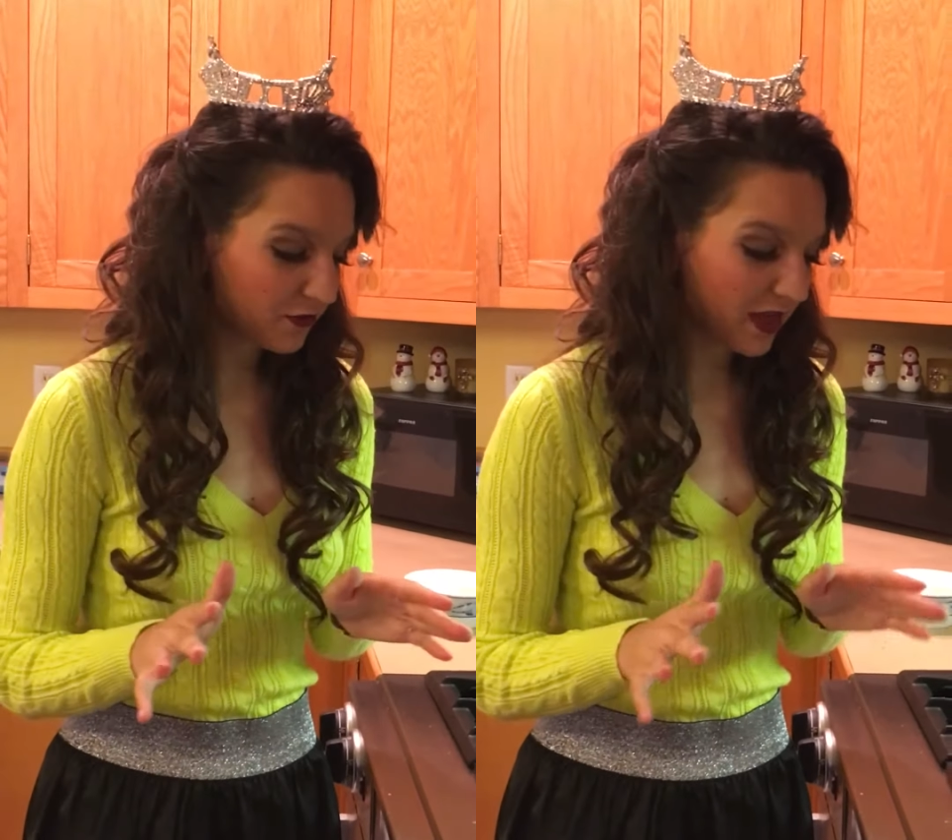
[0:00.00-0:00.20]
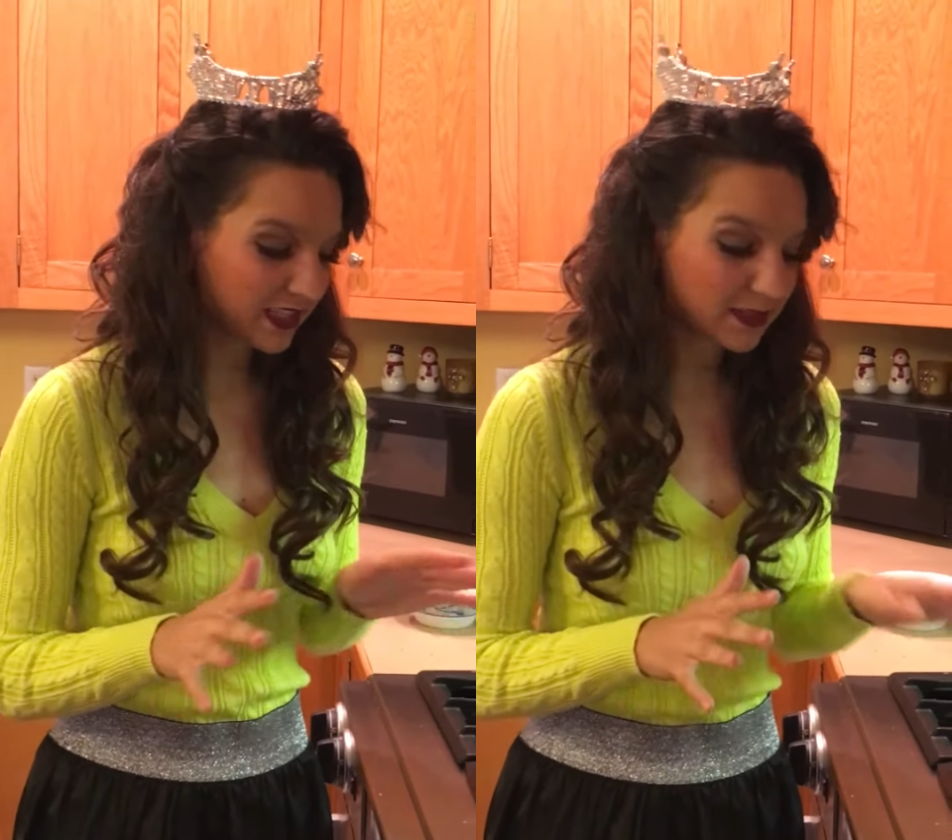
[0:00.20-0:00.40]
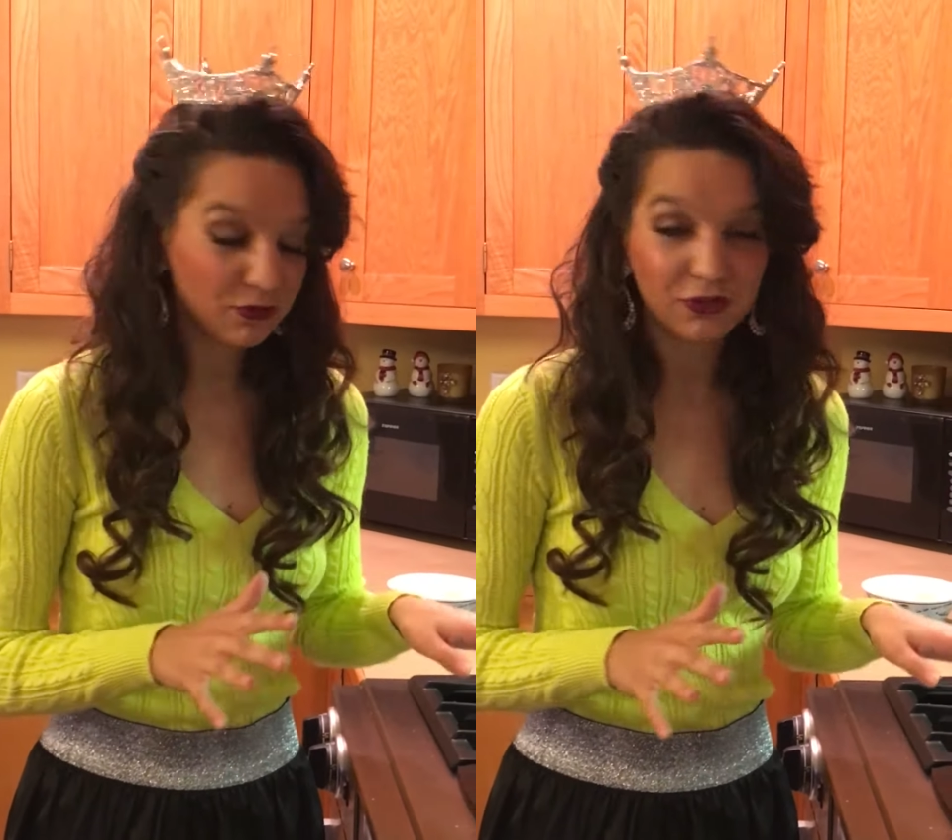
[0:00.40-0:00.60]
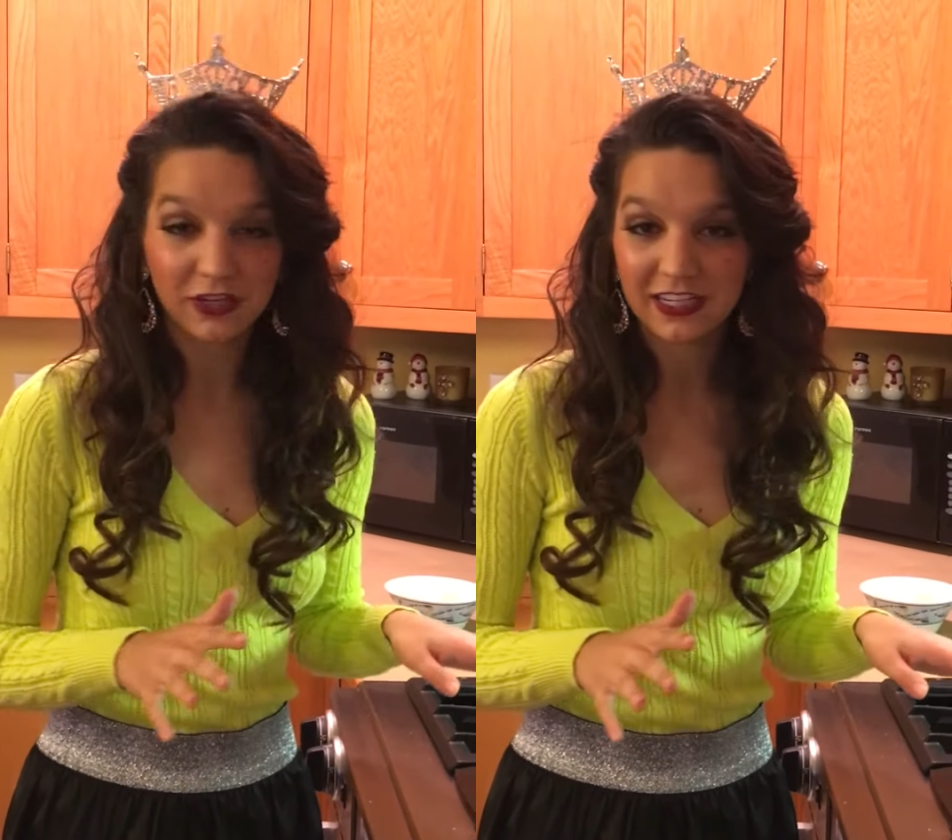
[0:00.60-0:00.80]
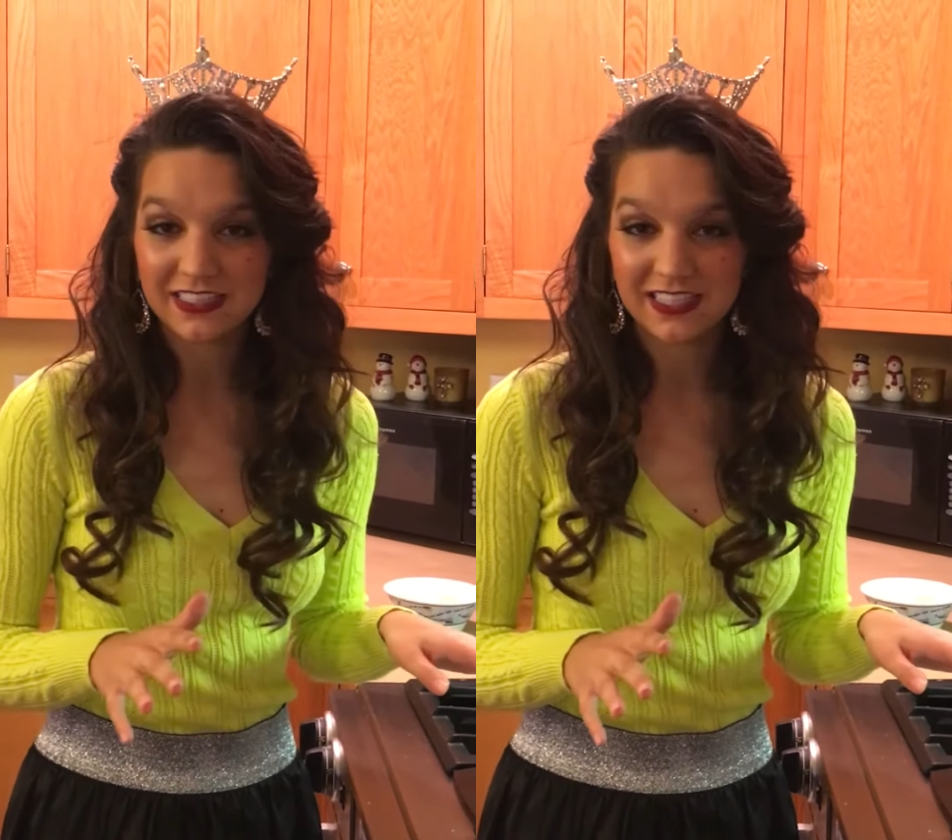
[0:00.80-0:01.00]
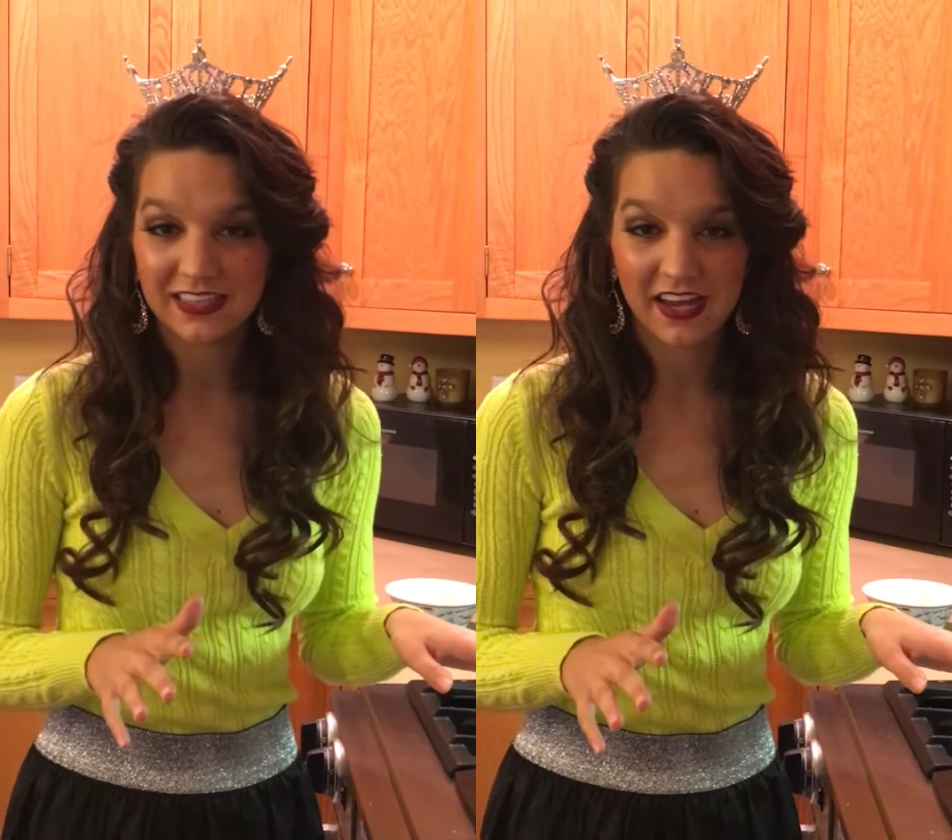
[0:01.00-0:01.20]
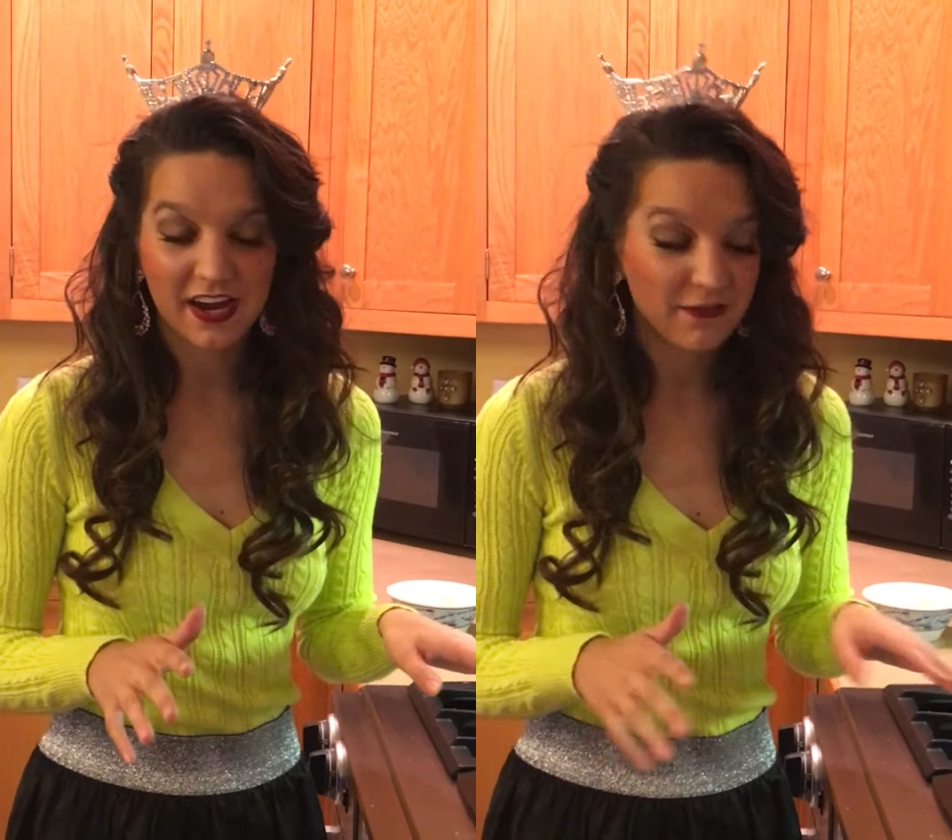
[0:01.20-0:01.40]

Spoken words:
you add some greens in there.